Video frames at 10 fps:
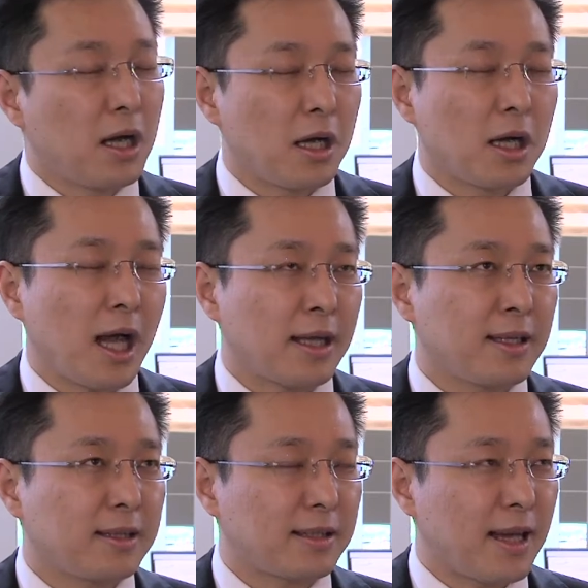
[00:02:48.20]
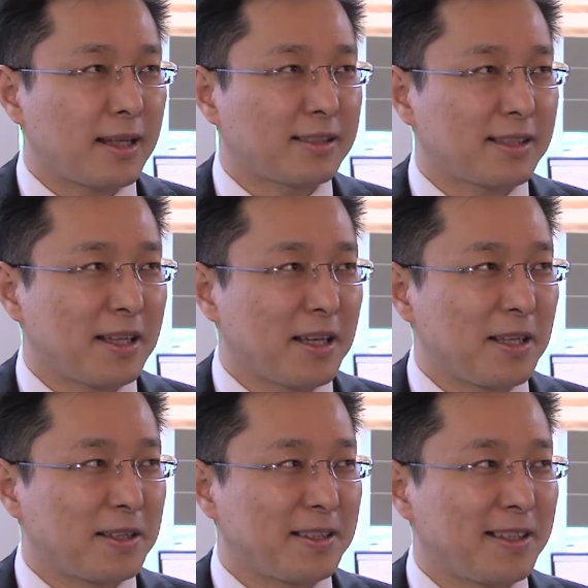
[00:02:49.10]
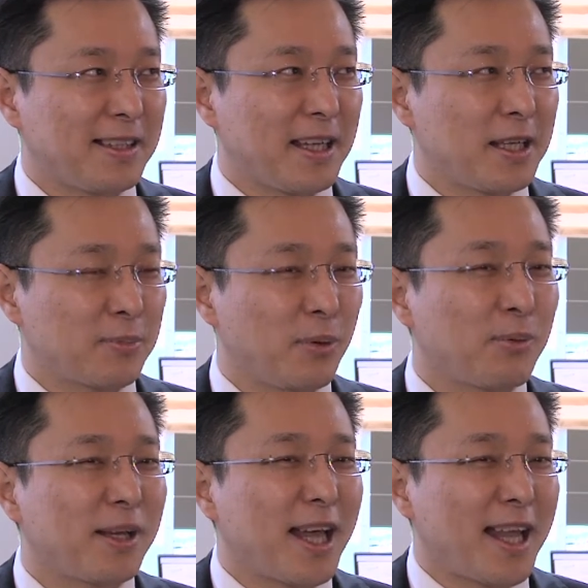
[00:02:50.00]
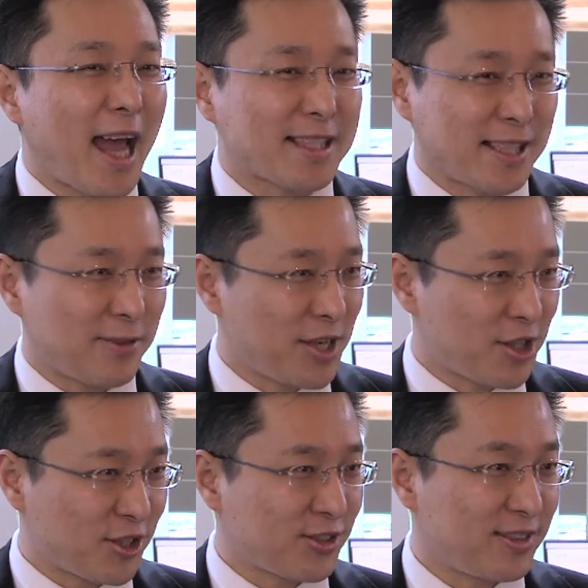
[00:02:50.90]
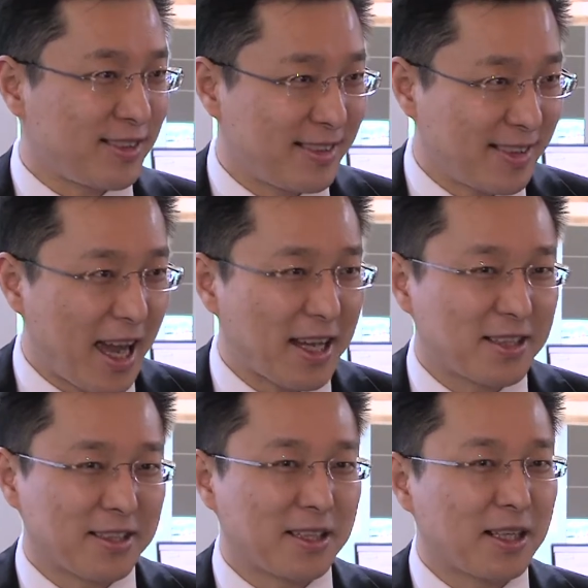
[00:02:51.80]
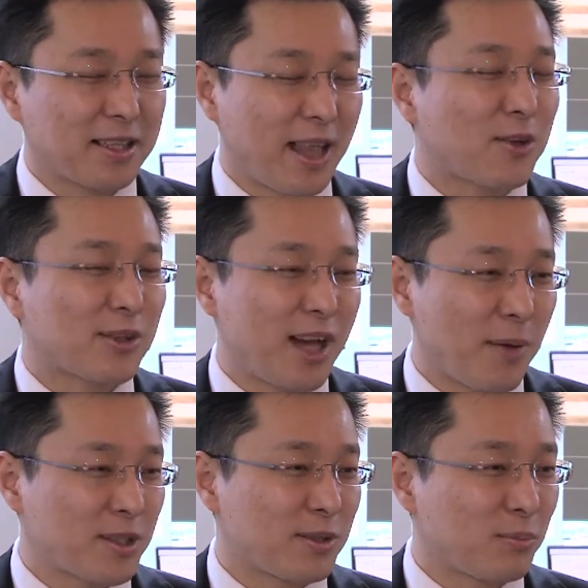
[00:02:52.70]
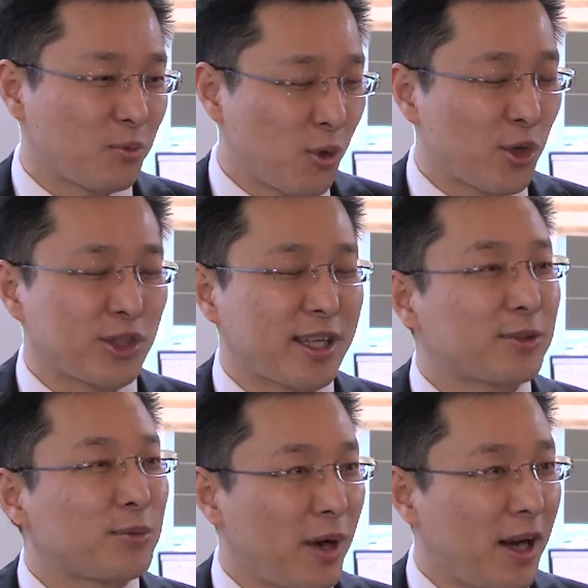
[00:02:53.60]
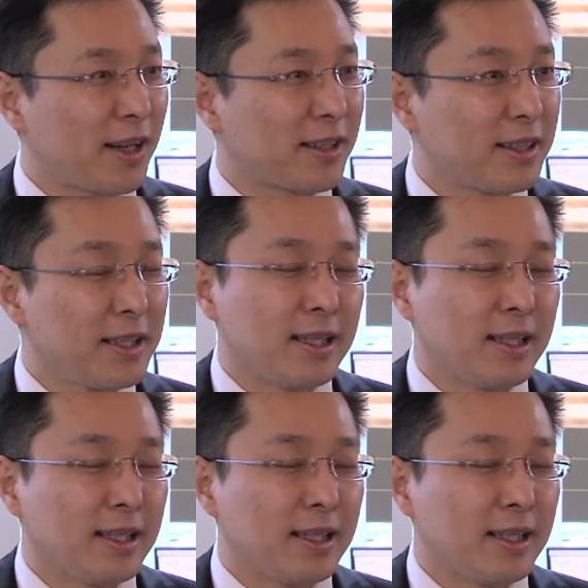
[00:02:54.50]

I think that it is probably an exaggeration that is 1,000 times worse than Dubai.